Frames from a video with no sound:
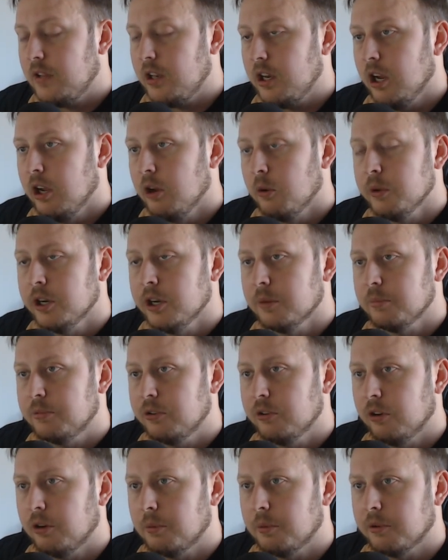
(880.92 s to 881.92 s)
I went up
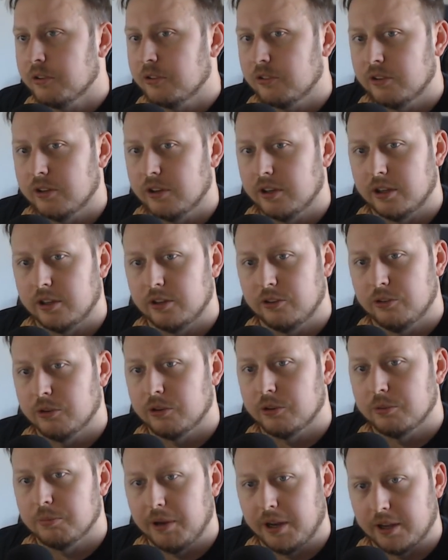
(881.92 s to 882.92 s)
to almost uh,
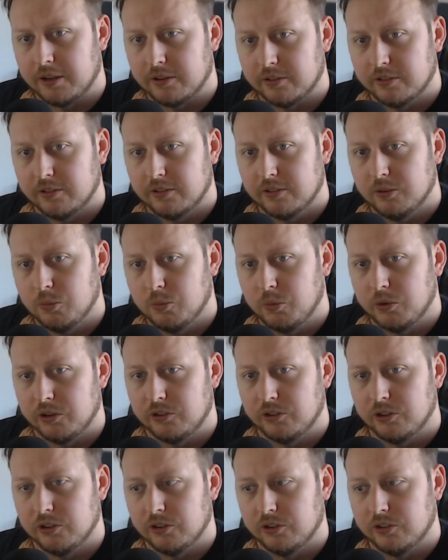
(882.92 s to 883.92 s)
200 pounds,
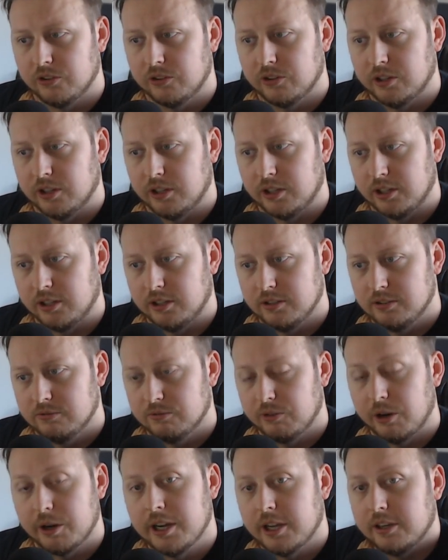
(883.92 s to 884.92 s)
which is uh,
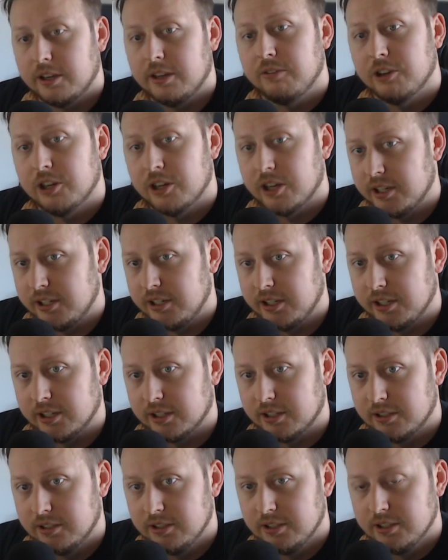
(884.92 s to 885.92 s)
right now to give you an
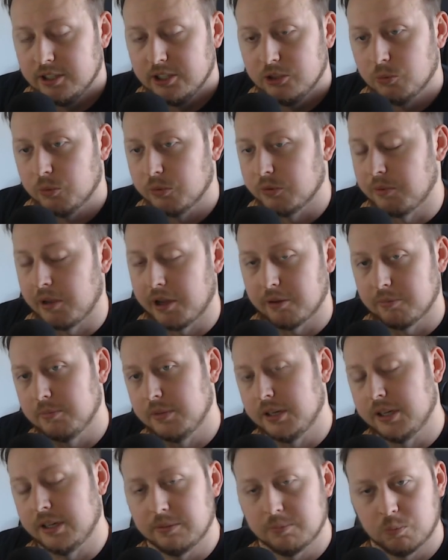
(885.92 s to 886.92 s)
idea without
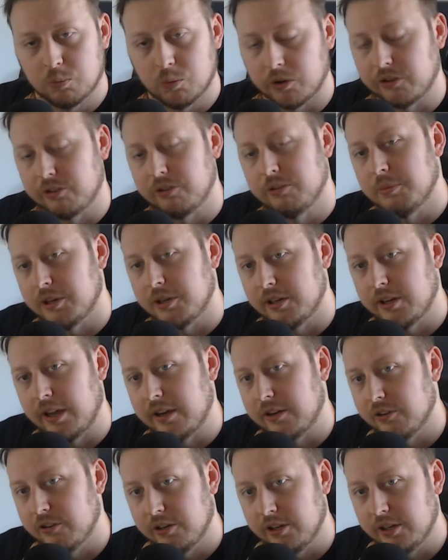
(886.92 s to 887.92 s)
me watching my
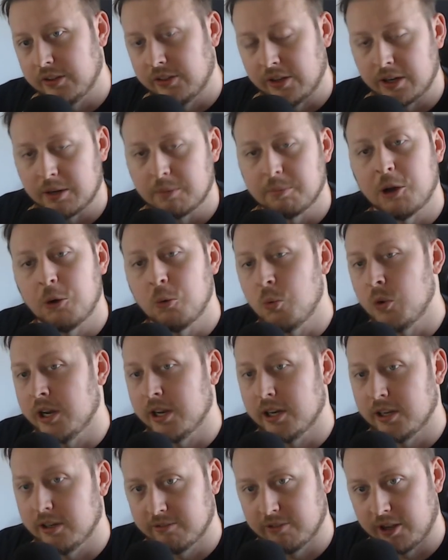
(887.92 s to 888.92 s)
diet or anything about
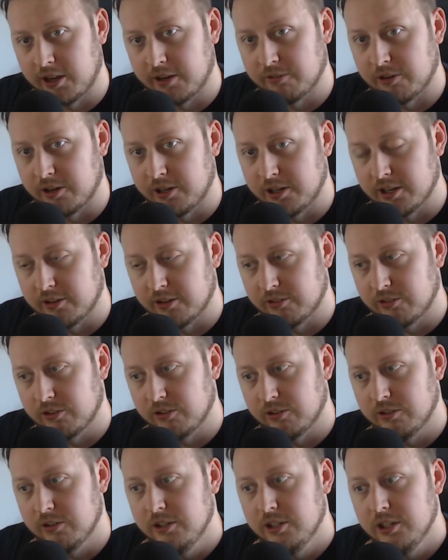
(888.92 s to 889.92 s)
185 right now.
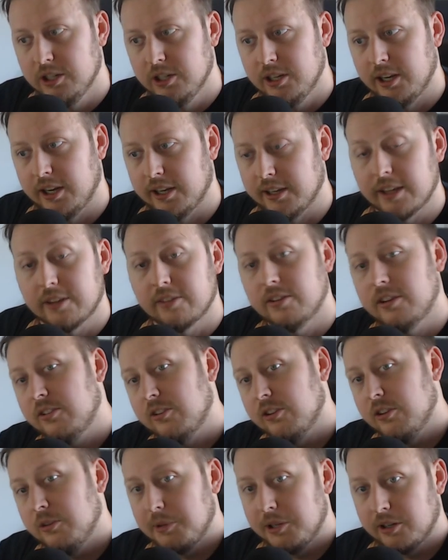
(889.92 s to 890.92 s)
So, and that's that's a
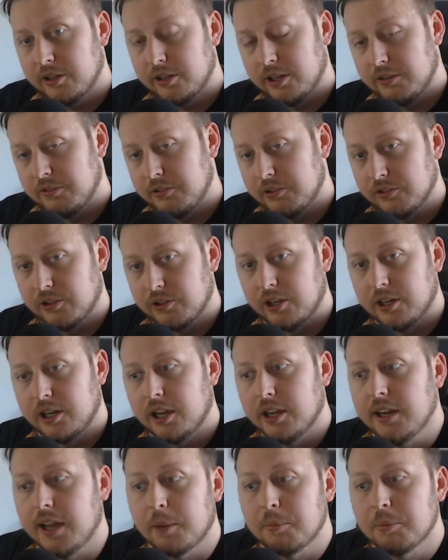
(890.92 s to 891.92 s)
little bit on the heavier side.
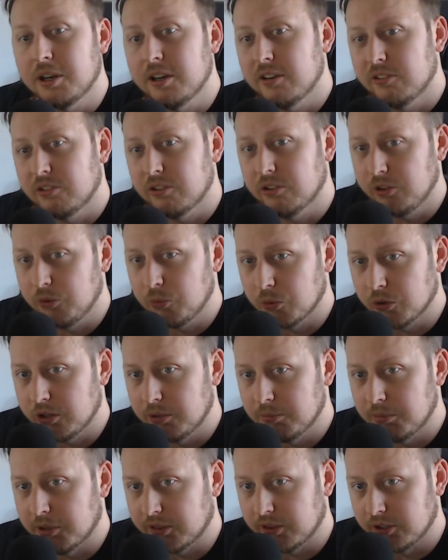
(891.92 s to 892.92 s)
I, am not necessarily worried
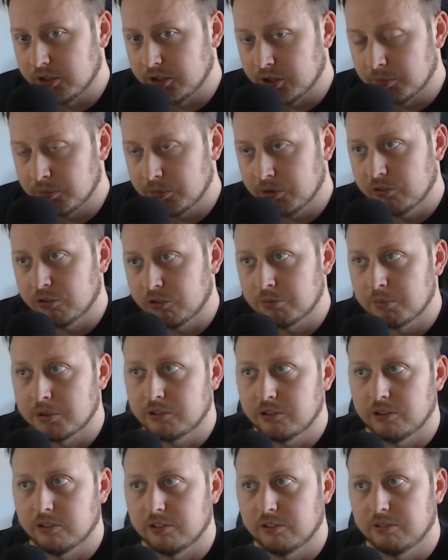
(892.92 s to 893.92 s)
about the number so
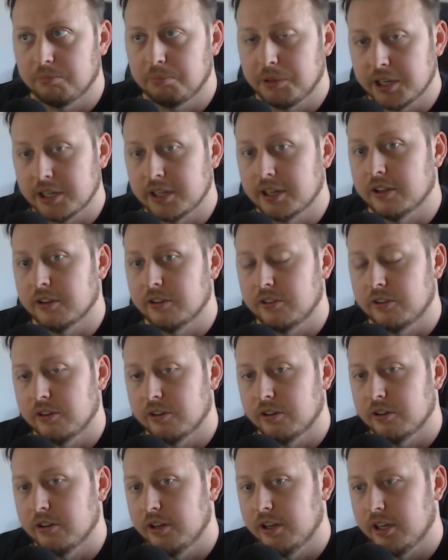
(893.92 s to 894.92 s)
much as being
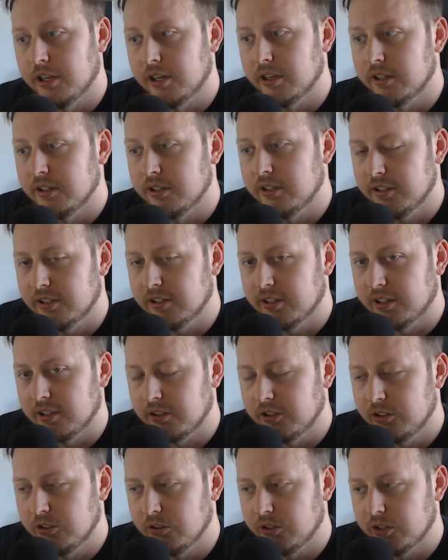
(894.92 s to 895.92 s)
healthier and uh,
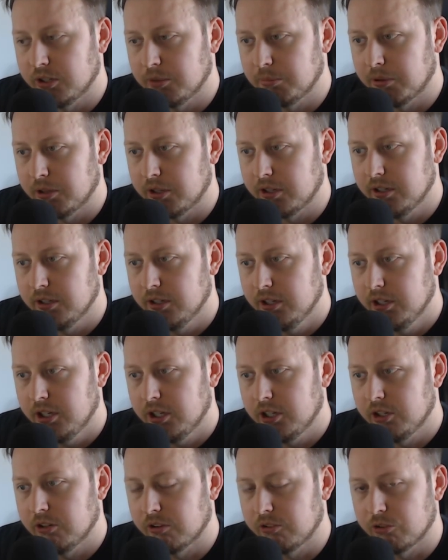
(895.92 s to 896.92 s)
doing it. But
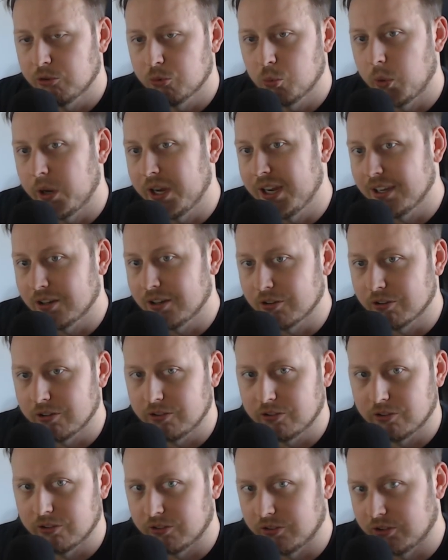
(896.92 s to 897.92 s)
you know, as your weight
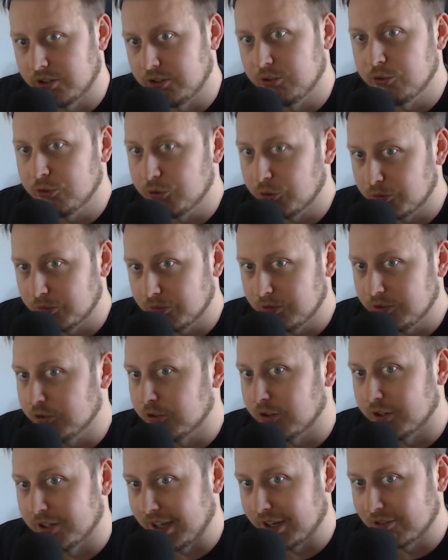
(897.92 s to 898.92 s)
increases and you don't you're
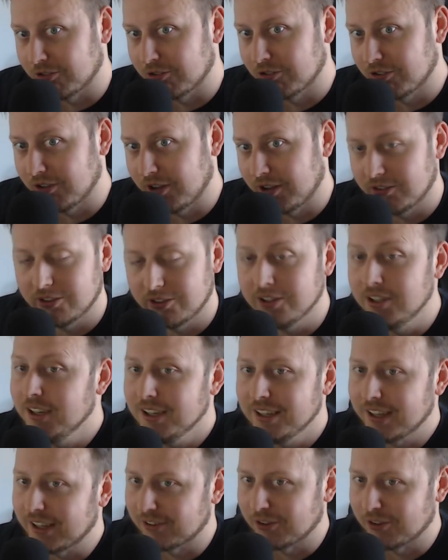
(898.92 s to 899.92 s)
not exercising, that's